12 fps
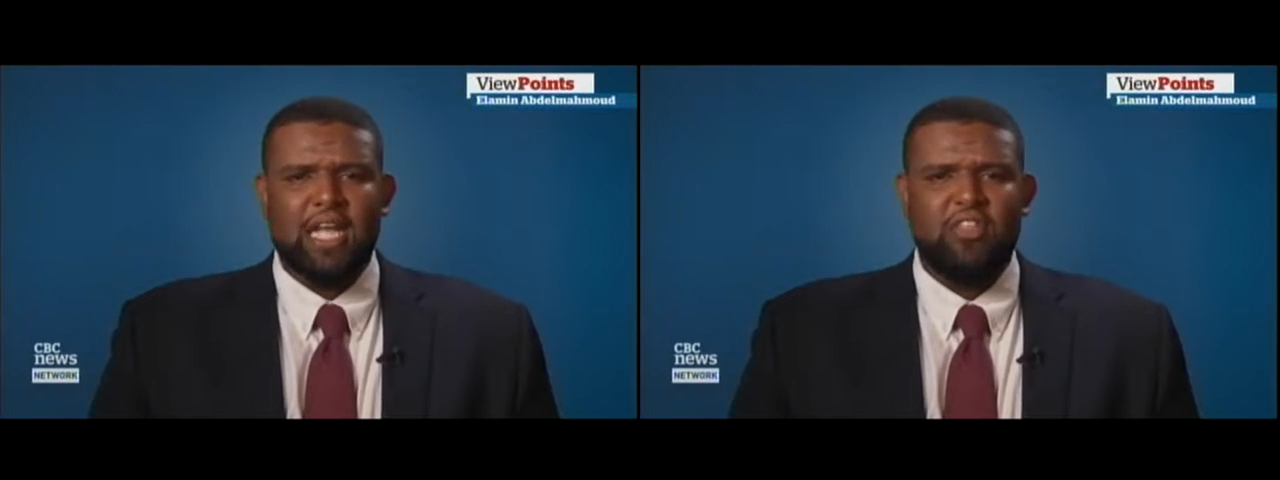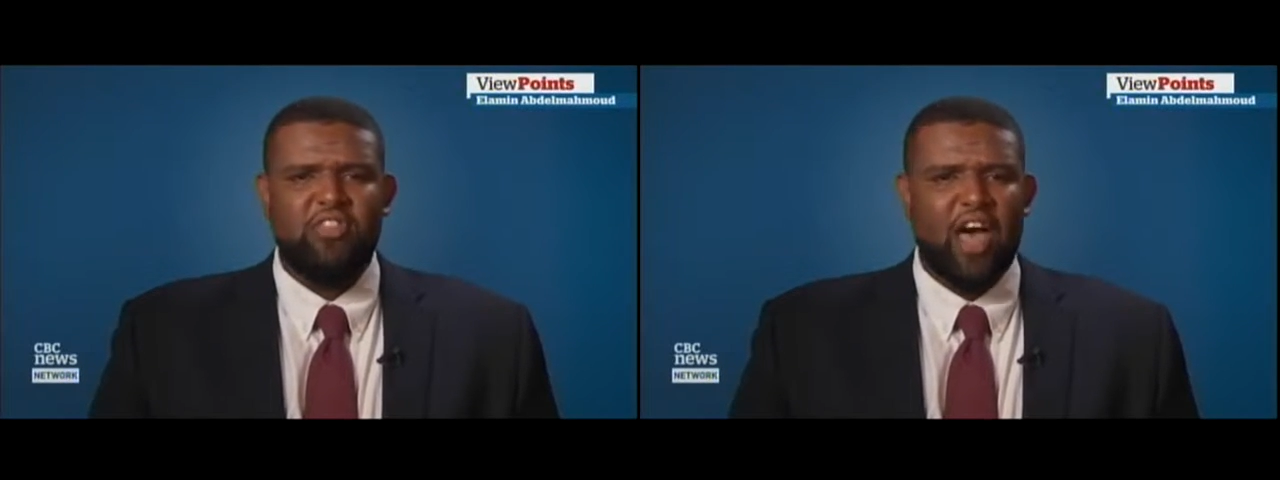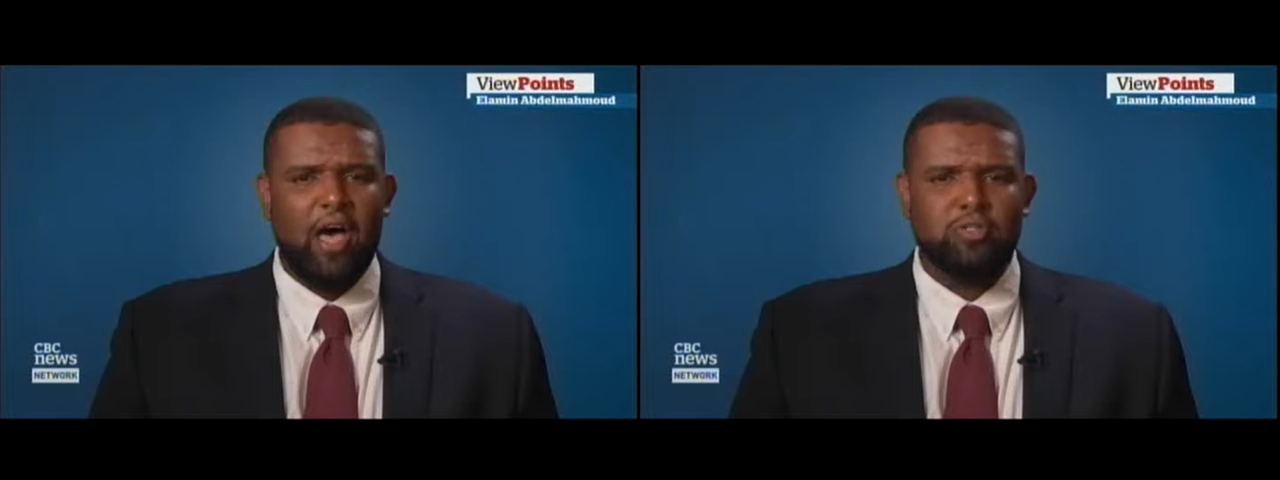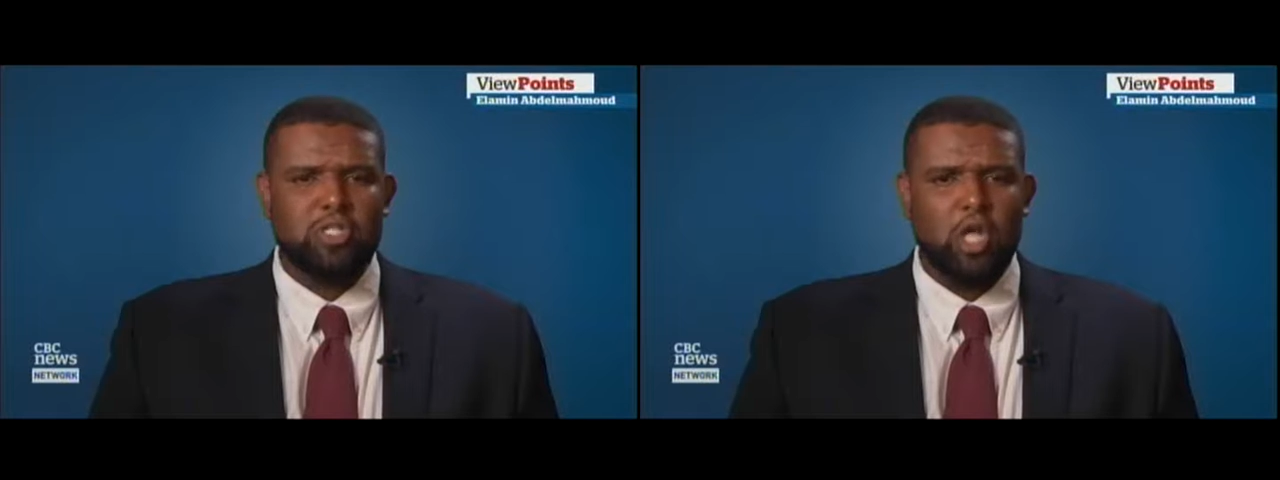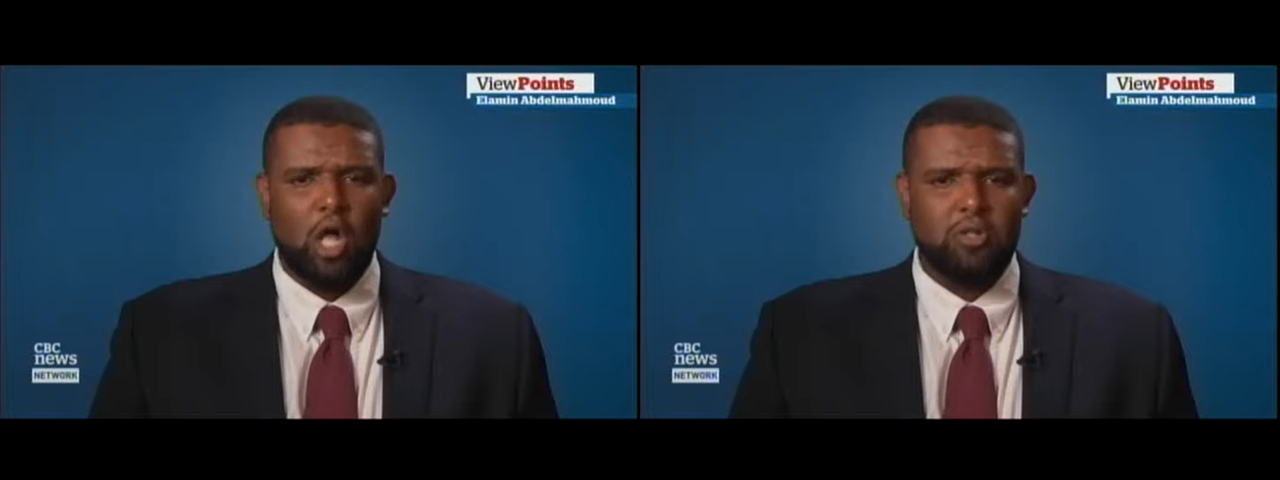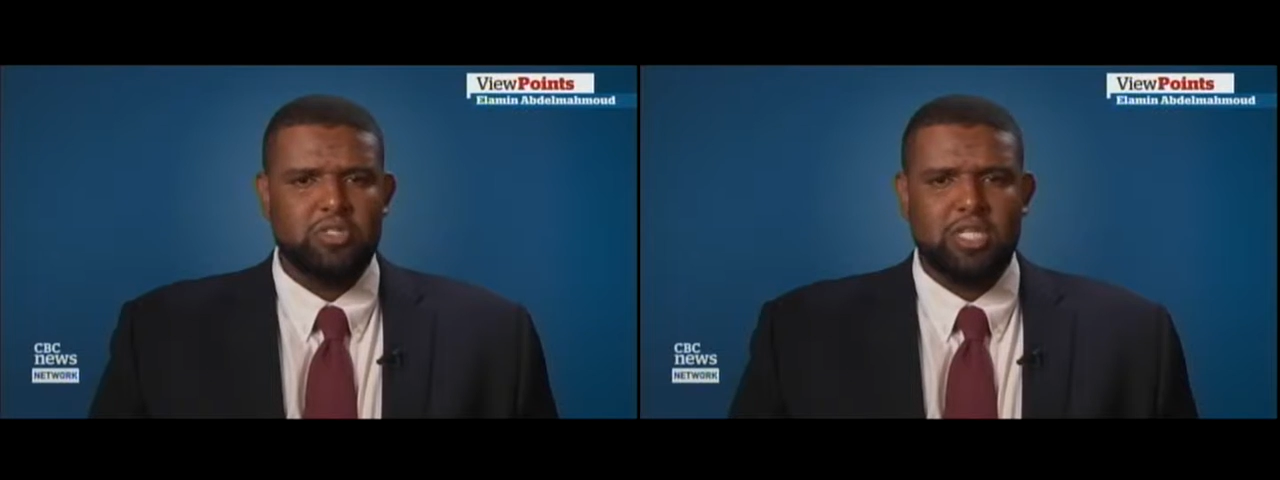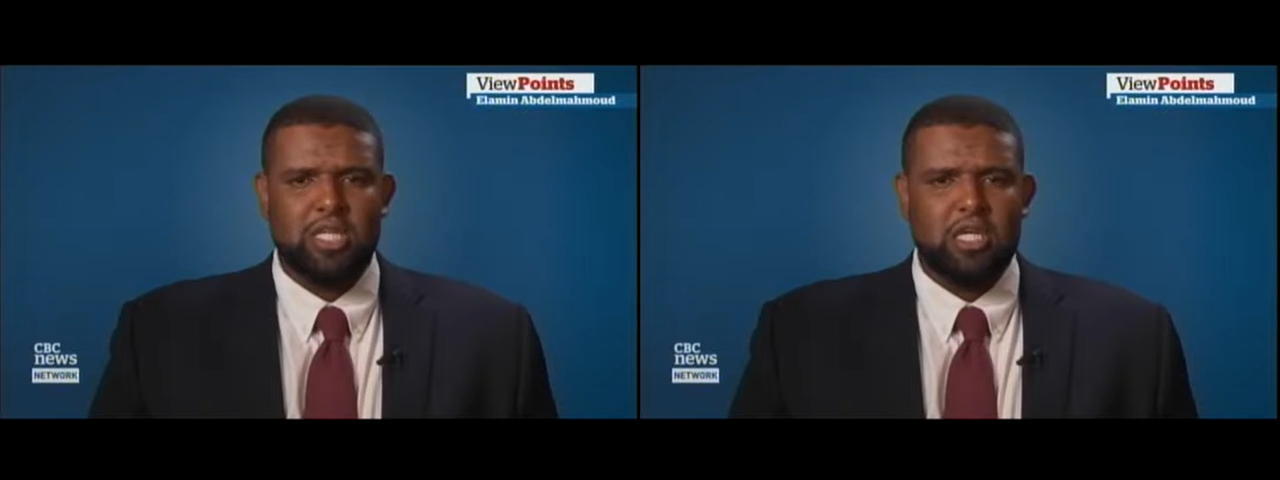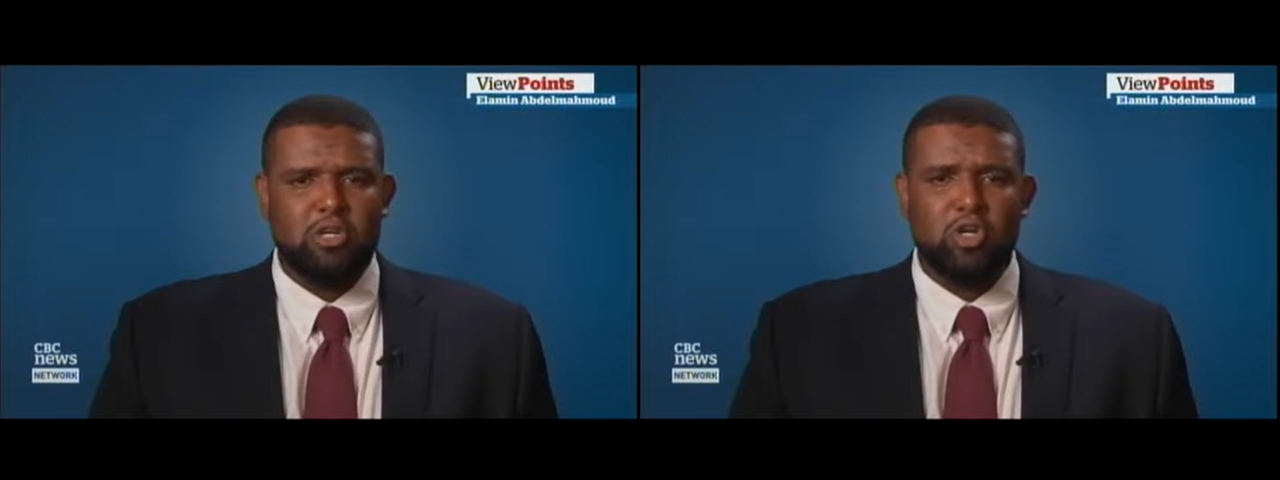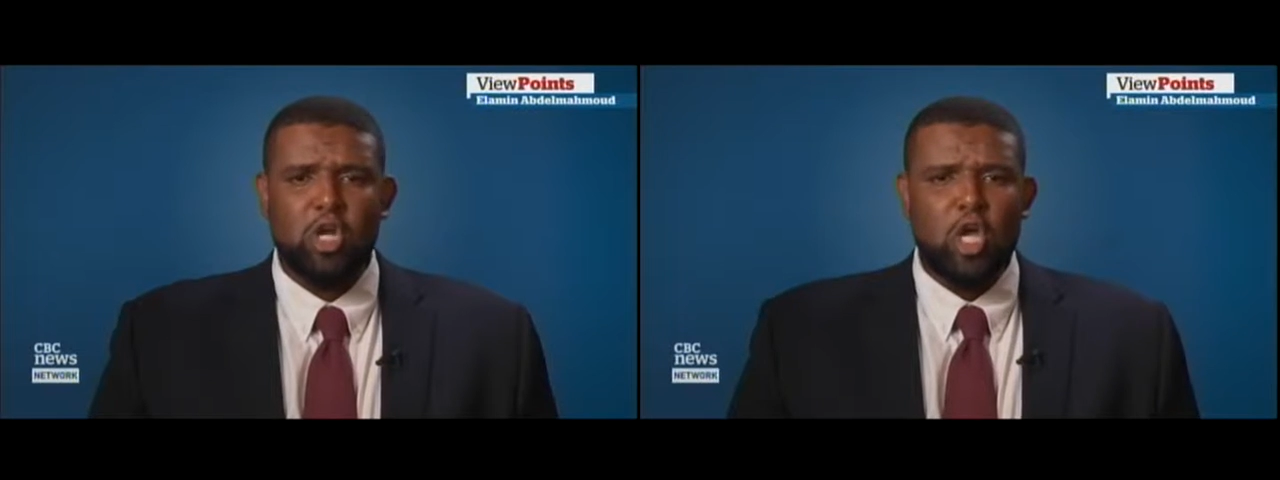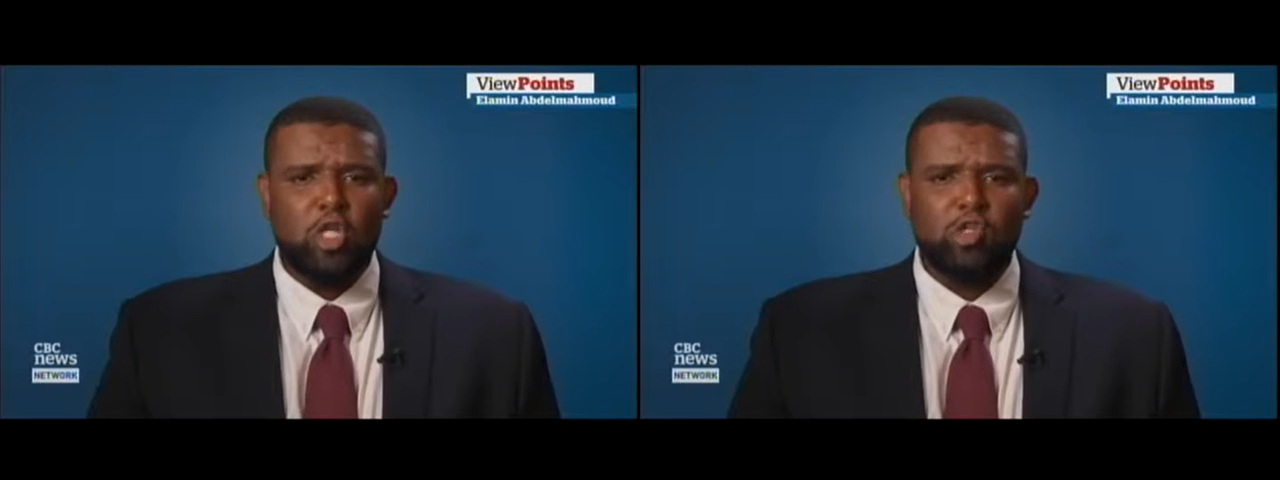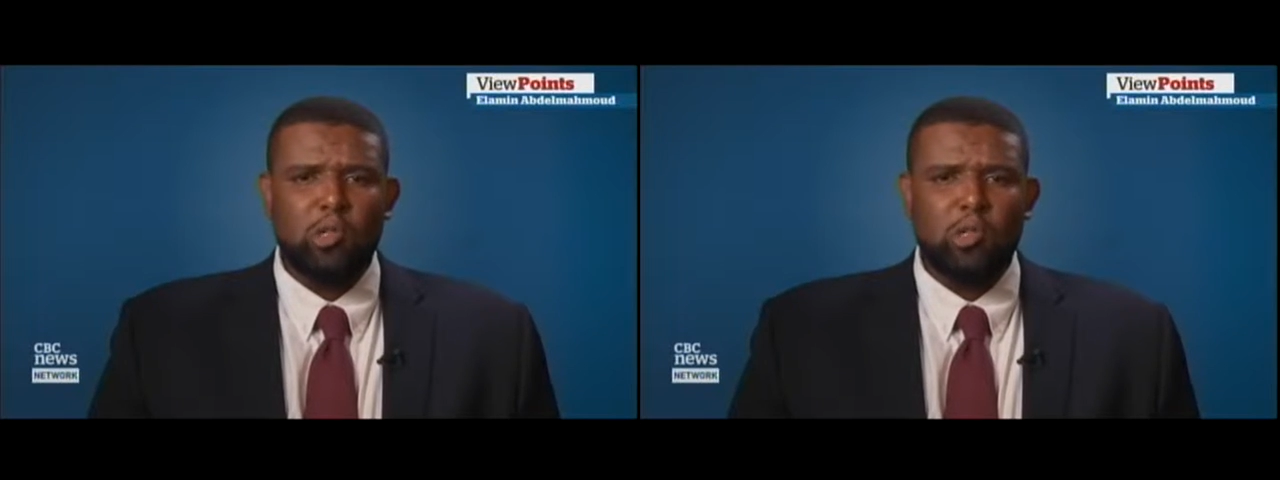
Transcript: $90,000 a year